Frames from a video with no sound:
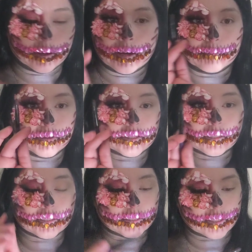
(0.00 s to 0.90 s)
And I'm using
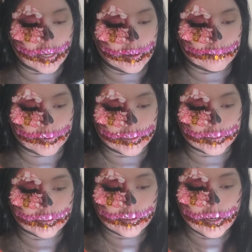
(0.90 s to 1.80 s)
the same
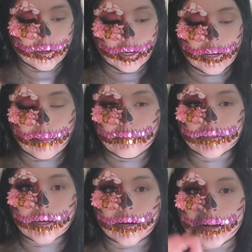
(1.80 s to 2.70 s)
brush. Y nada más
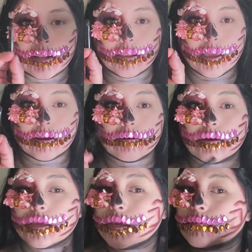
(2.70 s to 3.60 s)
agarrar el negro
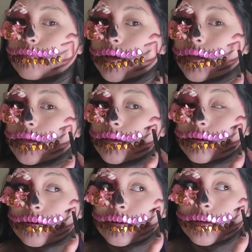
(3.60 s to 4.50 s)
y voy a ir
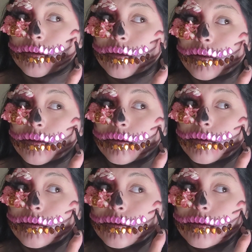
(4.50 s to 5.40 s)
con
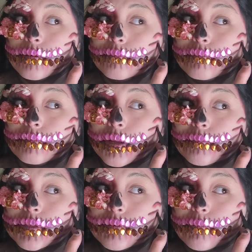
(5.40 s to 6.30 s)
la
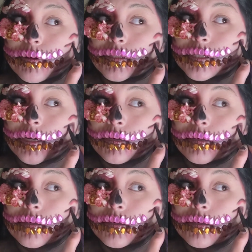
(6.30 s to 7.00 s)
misma brocha.